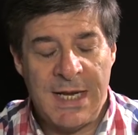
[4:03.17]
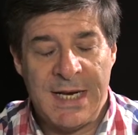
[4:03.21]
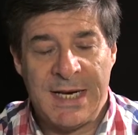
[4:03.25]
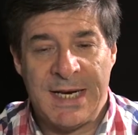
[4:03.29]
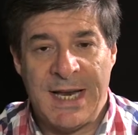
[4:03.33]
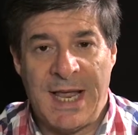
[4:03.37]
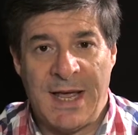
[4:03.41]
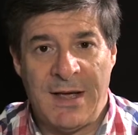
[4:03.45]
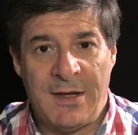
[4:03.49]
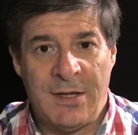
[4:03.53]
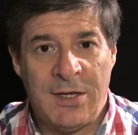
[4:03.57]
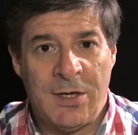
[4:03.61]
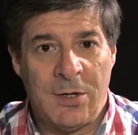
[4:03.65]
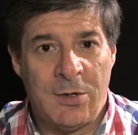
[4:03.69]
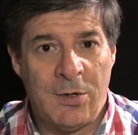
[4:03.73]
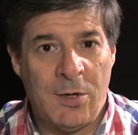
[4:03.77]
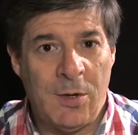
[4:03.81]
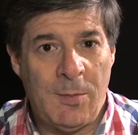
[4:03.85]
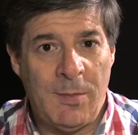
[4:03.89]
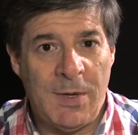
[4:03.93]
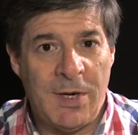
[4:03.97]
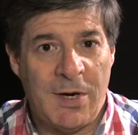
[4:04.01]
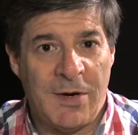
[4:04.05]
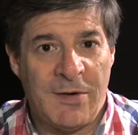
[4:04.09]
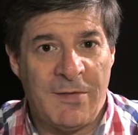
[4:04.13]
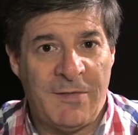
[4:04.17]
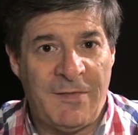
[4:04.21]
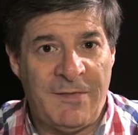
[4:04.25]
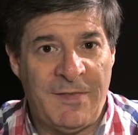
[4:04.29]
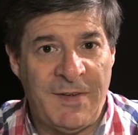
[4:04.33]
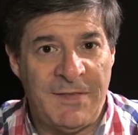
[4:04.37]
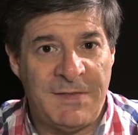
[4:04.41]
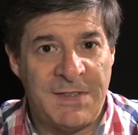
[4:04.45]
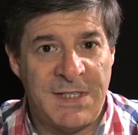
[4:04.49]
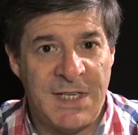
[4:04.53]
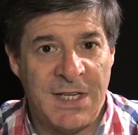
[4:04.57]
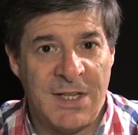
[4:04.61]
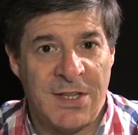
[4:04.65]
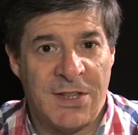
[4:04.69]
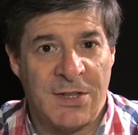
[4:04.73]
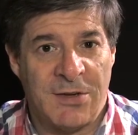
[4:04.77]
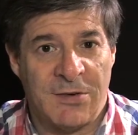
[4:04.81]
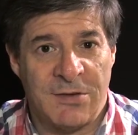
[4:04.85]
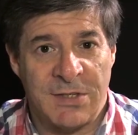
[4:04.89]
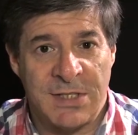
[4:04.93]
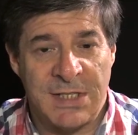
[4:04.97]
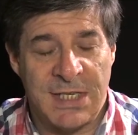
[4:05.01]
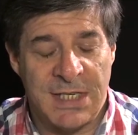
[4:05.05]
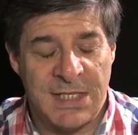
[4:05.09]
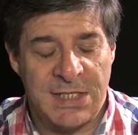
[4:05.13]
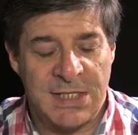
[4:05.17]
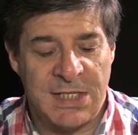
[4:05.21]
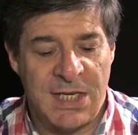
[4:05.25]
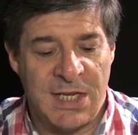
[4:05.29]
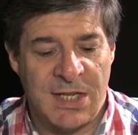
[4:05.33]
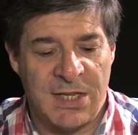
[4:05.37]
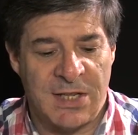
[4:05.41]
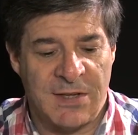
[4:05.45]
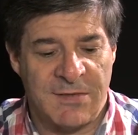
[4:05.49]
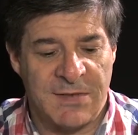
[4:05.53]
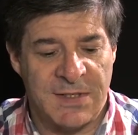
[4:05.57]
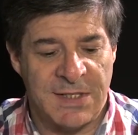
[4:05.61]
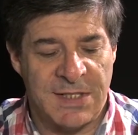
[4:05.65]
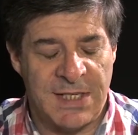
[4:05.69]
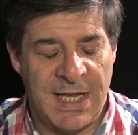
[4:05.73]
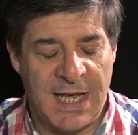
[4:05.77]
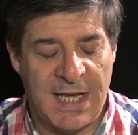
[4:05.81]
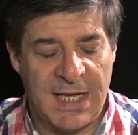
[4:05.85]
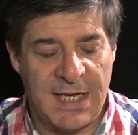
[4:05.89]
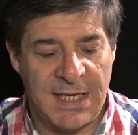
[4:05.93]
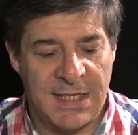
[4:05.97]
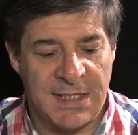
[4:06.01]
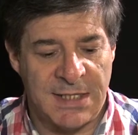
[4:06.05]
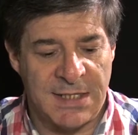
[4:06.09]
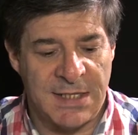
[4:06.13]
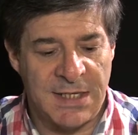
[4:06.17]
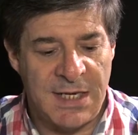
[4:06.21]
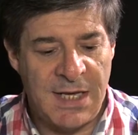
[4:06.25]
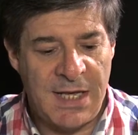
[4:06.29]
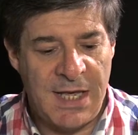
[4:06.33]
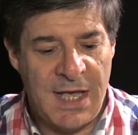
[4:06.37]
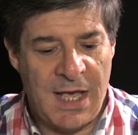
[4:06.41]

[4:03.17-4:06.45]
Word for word: Now you're normally on 50th or a 60th of a second.